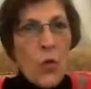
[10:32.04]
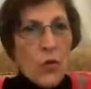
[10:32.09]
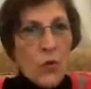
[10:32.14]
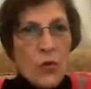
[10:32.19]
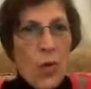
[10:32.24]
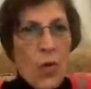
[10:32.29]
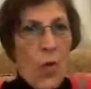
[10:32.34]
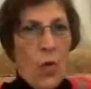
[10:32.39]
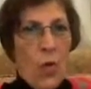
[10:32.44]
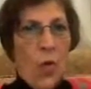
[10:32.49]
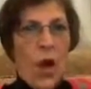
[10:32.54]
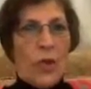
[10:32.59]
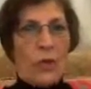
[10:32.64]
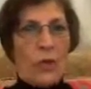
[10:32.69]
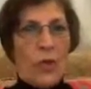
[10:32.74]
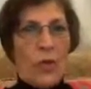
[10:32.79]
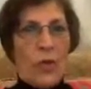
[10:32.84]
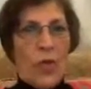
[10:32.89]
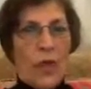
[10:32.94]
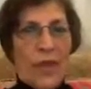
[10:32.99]
no, I
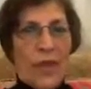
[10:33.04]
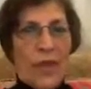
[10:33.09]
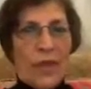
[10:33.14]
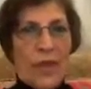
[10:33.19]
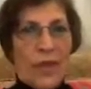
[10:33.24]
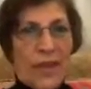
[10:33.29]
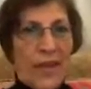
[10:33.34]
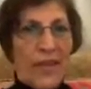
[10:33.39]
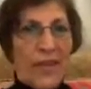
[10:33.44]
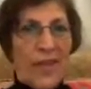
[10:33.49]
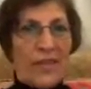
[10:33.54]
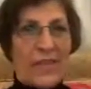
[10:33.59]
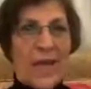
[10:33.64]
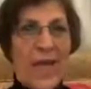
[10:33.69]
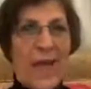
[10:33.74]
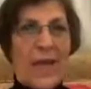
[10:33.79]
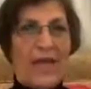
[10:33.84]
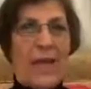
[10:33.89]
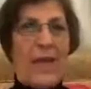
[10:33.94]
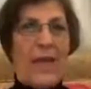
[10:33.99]
don't think that there is
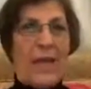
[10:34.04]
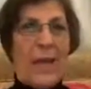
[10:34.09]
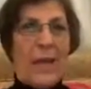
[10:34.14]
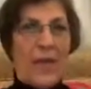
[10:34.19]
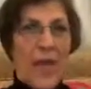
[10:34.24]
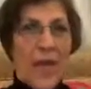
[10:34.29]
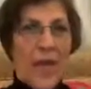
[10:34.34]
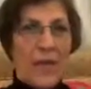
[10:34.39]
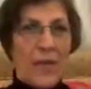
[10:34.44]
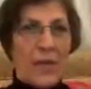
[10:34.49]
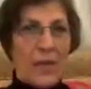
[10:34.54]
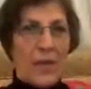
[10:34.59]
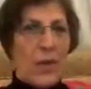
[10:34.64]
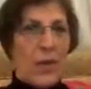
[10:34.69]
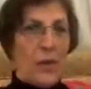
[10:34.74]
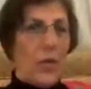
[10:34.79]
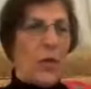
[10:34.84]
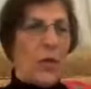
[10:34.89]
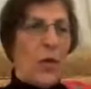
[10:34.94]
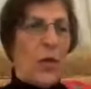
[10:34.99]
any uh, any
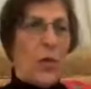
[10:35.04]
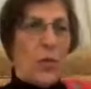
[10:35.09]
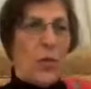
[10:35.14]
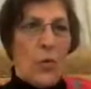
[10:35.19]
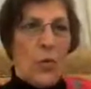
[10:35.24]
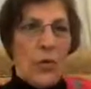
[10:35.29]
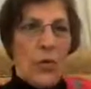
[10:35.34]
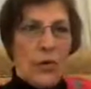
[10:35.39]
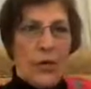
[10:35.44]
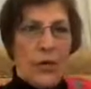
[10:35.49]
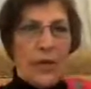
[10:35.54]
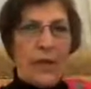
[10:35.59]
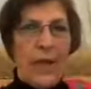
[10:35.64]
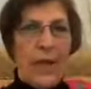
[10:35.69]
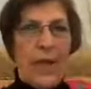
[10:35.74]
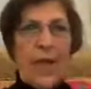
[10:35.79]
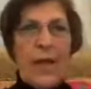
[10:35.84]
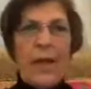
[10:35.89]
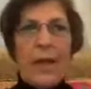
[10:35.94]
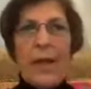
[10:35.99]
charge in the whole world
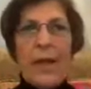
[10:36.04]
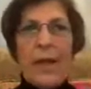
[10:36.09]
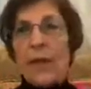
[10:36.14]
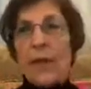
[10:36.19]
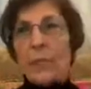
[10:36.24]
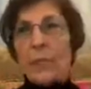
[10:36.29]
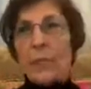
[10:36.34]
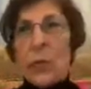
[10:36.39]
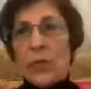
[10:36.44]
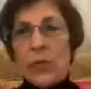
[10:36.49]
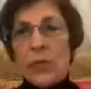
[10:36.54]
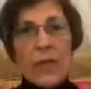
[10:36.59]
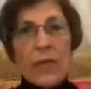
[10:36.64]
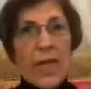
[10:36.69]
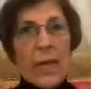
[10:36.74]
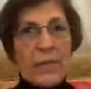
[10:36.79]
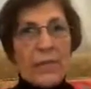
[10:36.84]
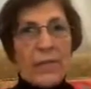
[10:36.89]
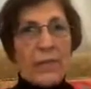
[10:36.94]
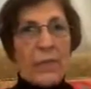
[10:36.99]
uh, that puts
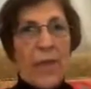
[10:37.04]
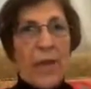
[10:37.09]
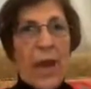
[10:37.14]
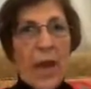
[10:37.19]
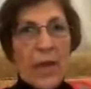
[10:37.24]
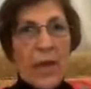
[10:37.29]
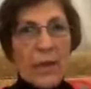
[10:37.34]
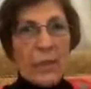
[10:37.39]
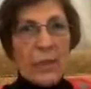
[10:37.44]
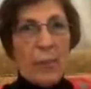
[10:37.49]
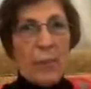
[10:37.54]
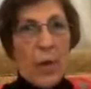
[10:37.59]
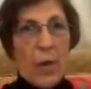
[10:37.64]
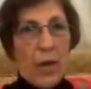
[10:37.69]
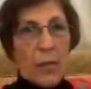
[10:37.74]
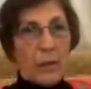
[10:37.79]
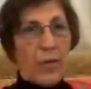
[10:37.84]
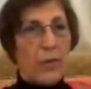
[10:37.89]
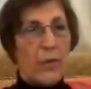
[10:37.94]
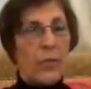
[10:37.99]
kids behind
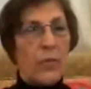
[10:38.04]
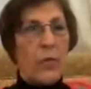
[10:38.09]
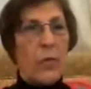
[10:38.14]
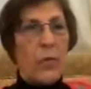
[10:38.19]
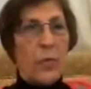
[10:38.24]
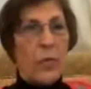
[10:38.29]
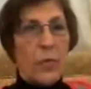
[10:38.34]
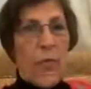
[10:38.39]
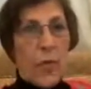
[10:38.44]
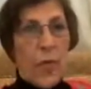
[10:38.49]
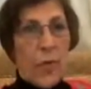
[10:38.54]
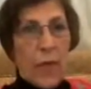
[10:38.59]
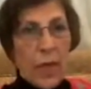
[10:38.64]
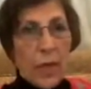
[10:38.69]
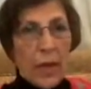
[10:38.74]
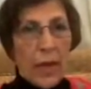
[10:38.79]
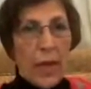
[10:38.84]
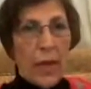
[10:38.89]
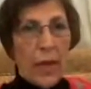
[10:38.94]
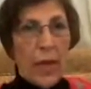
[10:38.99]
bars for
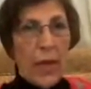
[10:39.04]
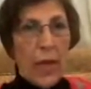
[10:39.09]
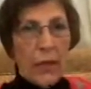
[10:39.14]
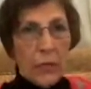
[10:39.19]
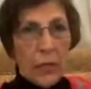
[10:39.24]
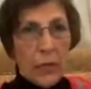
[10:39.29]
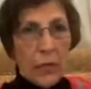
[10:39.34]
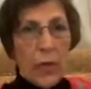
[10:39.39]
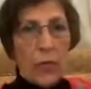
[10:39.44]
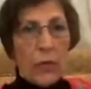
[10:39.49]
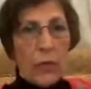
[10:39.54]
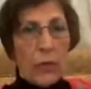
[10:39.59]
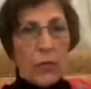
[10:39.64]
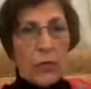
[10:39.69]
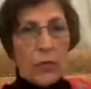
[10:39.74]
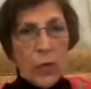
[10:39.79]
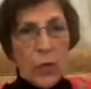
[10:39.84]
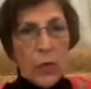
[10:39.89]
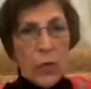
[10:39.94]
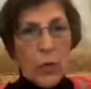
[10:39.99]
throwing a stone. But
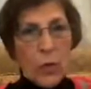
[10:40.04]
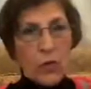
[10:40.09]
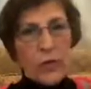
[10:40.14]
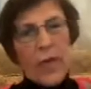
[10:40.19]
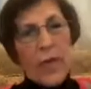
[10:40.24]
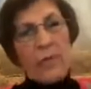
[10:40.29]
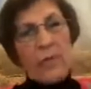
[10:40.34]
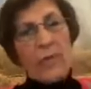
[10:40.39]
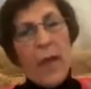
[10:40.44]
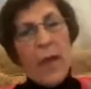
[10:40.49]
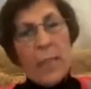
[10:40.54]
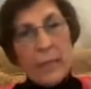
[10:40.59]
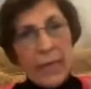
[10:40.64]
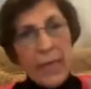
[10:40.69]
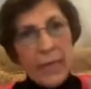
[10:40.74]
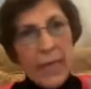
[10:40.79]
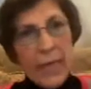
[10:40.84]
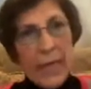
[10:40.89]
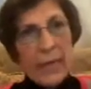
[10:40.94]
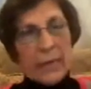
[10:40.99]
of course, they
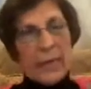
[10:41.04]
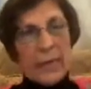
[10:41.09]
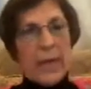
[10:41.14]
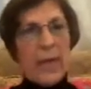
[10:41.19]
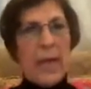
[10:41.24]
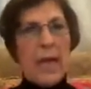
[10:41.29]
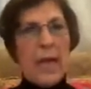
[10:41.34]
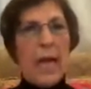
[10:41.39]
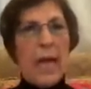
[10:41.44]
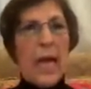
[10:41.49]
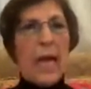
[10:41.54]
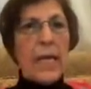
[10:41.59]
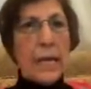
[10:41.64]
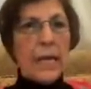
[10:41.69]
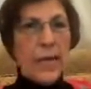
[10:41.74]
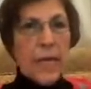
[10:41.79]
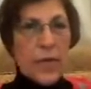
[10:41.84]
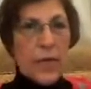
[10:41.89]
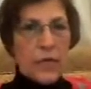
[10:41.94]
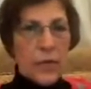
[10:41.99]
fabricate
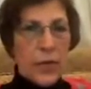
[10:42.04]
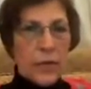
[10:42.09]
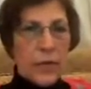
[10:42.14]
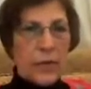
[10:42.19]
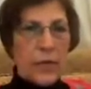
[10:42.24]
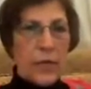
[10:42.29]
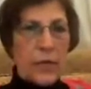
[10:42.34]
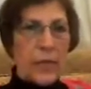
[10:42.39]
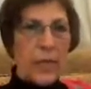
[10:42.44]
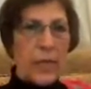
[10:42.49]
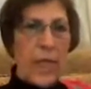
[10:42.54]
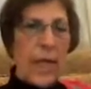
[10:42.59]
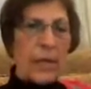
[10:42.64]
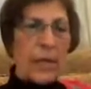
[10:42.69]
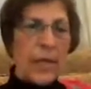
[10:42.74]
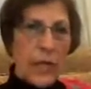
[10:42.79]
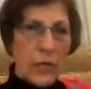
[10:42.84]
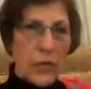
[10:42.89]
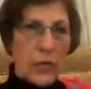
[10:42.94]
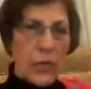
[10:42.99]
allegations
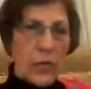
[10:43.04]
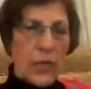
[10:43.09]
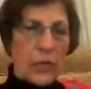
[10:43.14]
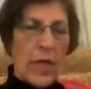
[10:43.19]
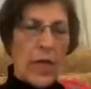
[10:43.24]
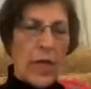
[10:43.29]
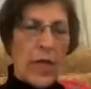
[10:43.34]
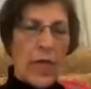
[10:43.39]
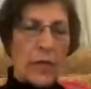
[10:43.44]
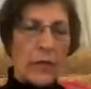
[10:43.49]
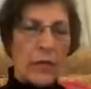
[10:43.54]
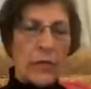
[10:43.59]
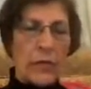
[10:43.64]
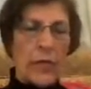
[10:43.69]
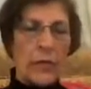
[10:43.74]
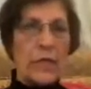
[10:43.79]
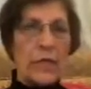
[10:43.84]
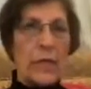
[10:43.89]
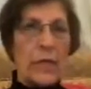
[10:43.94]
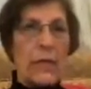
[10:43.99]
and
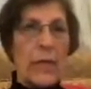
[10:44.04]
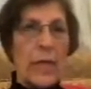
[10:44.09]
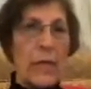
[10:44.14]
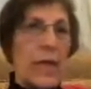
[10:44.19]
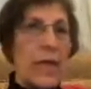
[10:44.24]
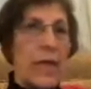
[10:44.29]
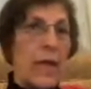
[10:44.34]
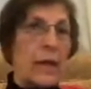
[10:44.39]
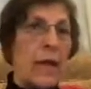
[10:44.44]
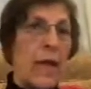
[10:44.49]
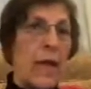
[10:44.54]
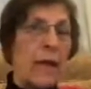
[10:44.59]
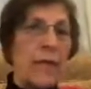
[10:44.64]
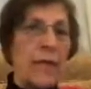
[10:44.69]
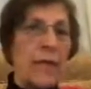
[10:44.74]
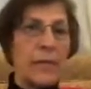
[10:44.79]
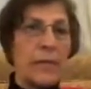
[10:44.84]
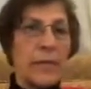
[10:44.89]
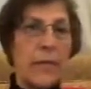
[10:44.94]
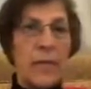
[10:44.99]
accusations against
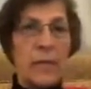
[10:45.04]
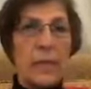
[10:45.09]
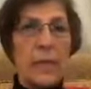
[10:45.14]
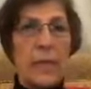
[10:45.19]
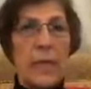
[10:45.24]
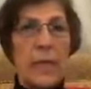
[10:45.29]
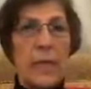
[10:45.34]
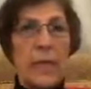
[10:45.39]
against these